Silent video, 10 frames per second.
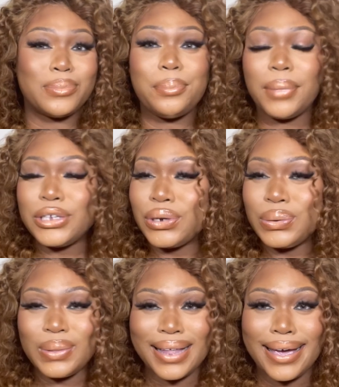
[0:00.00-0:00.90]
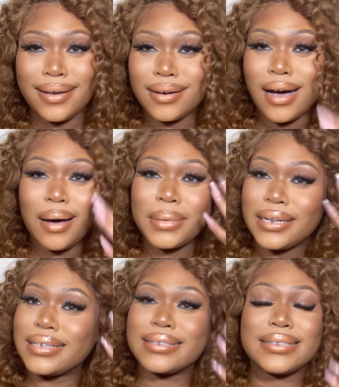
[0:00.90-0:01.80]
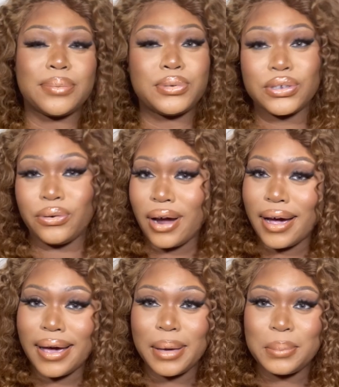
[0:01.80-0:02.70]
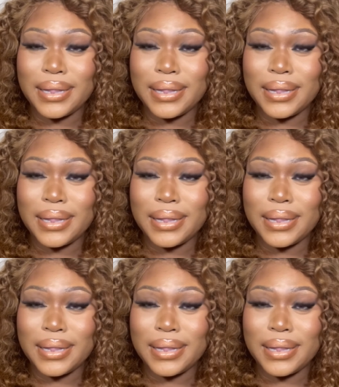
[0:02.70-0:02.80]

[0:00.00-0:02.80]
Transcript: Make sure you like, comment, and subscribe.